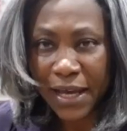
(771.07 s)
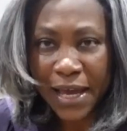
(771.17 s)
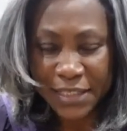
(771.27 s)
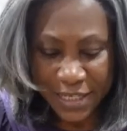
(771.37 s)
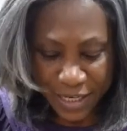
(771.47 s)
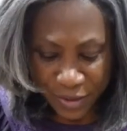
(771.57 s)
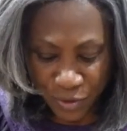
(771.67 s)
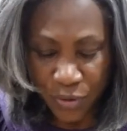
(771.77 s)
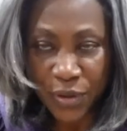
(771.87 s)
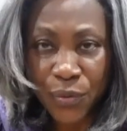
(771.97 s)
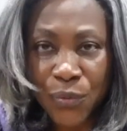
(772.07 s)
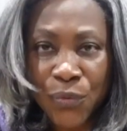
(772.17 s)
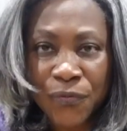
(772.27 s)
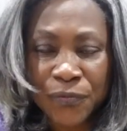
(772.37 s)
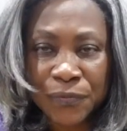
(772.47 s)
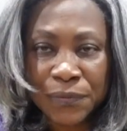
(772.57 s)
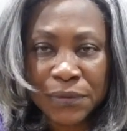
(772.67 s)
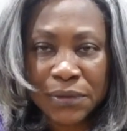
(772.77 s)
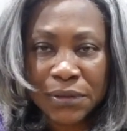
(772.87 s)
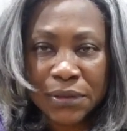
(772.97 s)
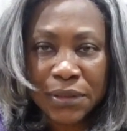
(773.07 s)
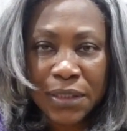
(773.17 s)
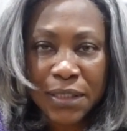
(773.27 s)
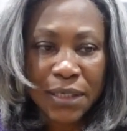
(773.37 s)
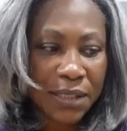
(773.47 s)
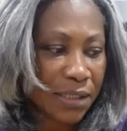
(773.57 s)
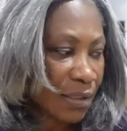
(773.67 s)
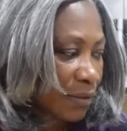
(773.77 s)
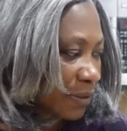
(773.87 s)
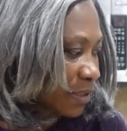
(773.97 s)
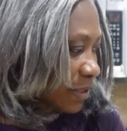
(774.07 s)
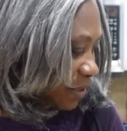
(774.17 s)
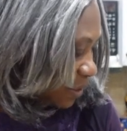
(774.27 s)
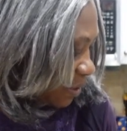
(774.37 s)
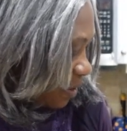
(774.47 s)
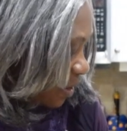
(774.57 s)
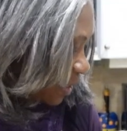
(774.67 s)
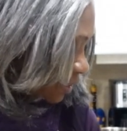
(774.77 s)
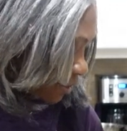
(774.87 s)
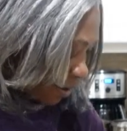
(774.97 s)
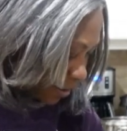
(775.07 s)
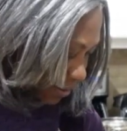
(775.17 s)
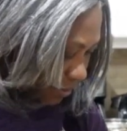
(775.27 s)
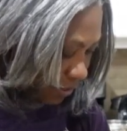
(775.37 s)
I take it out the oven. Oh, it's still hot. It's hot.